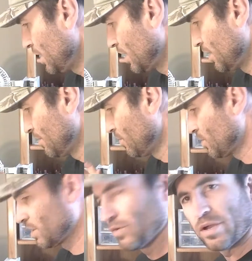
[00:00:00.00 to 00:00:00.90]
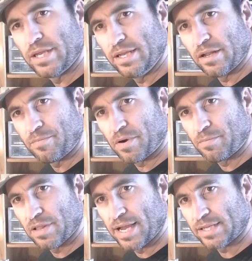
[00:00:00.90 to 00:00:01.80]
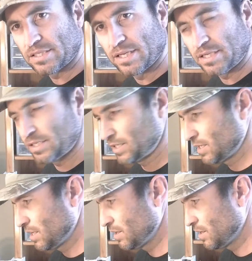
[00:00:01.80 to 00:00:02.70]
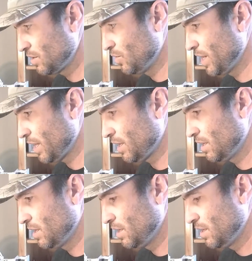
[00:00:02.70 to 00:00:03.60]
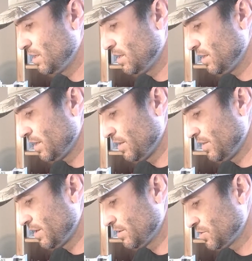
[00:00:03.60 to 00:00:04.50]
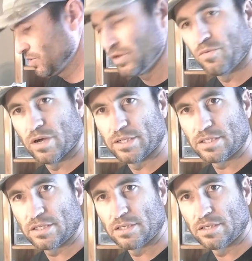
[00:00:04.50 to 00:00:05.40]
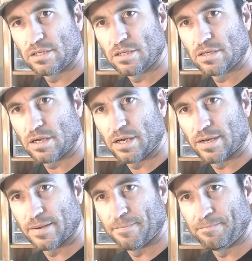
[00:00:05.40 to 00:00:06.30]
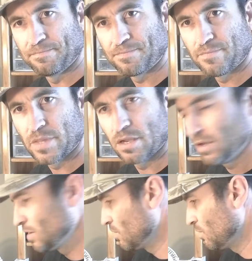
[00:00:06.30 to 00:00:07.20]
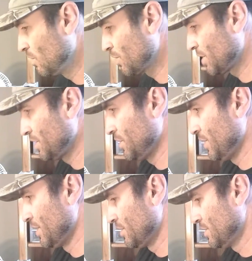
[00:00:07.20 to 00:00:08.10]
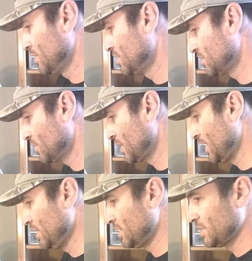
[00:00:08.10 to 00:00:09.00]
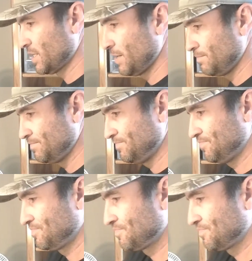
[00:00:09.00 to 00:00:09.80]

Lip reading: we're going to heat up our plastics quick, and then I'll show you what we're going to do here. So we're going to heat this up.